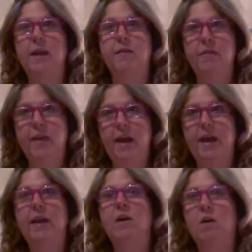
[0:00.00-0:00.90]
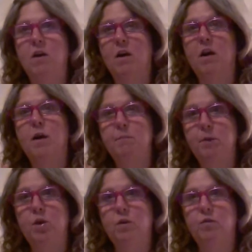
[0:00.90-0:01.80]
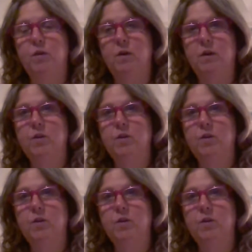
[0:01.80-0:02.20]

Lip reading: and they are beautiful.